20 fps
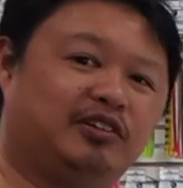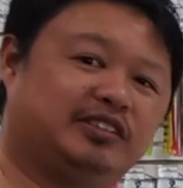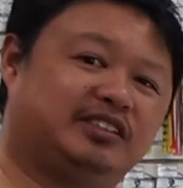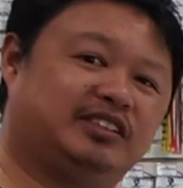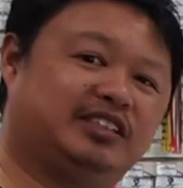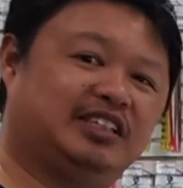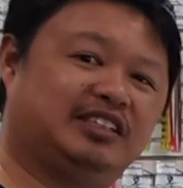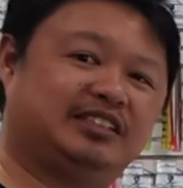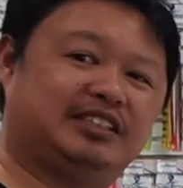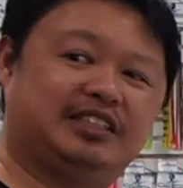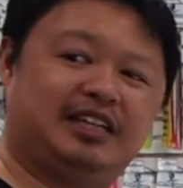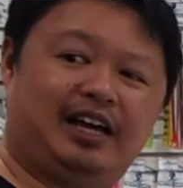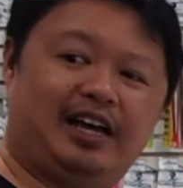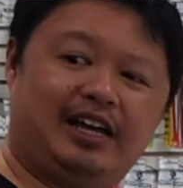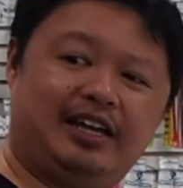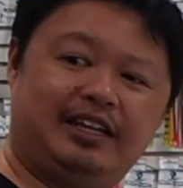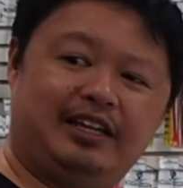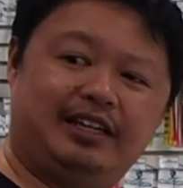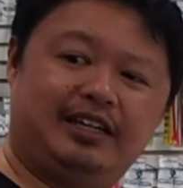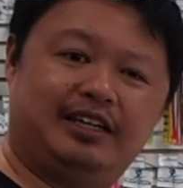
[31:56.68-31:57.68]
60,
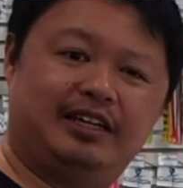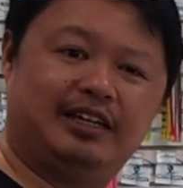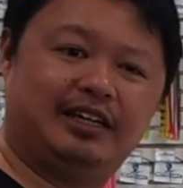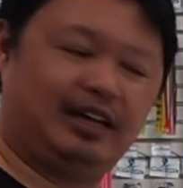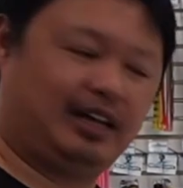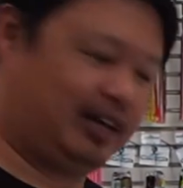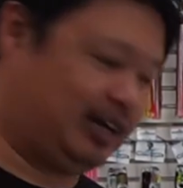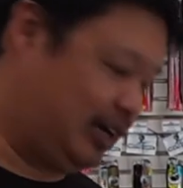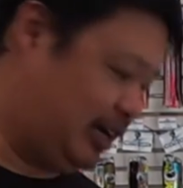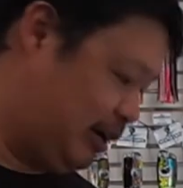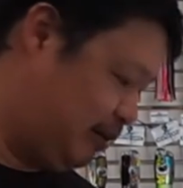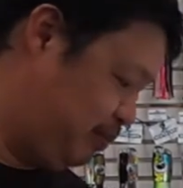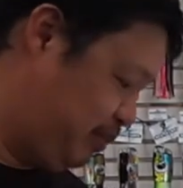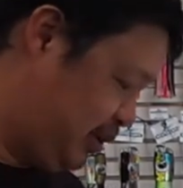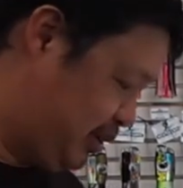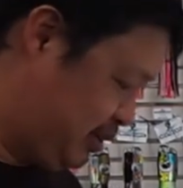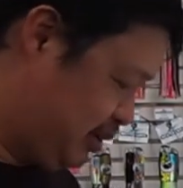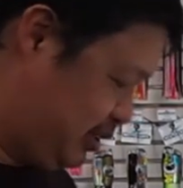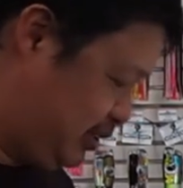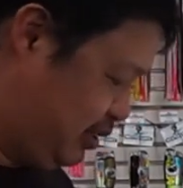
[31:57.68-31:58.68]
80,
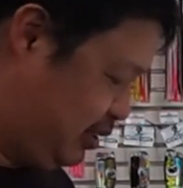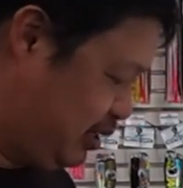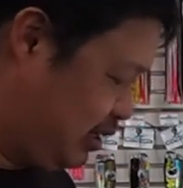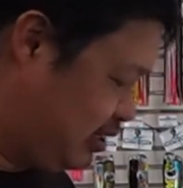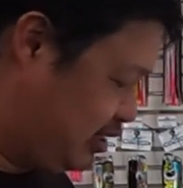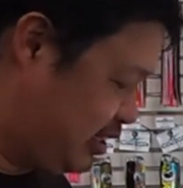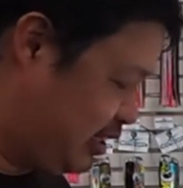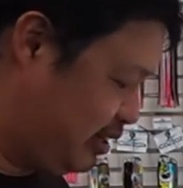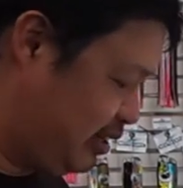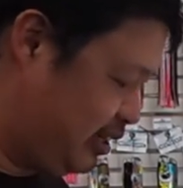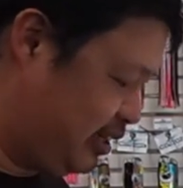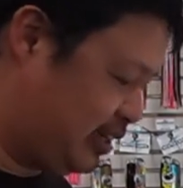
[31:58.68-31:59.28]
because they're generally